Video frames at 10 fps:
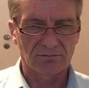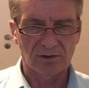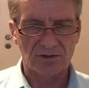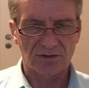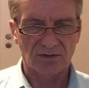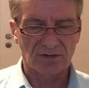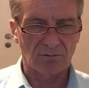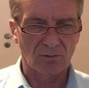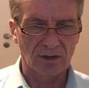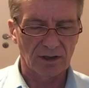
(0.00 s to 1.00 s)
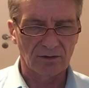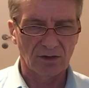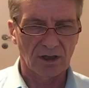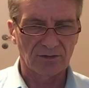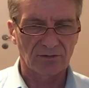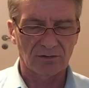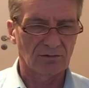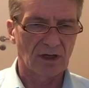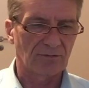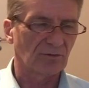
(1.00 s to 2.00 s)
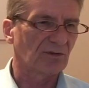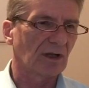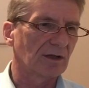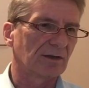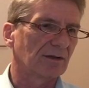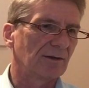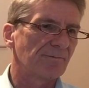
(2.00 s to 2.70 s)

which somewhere you have to sell it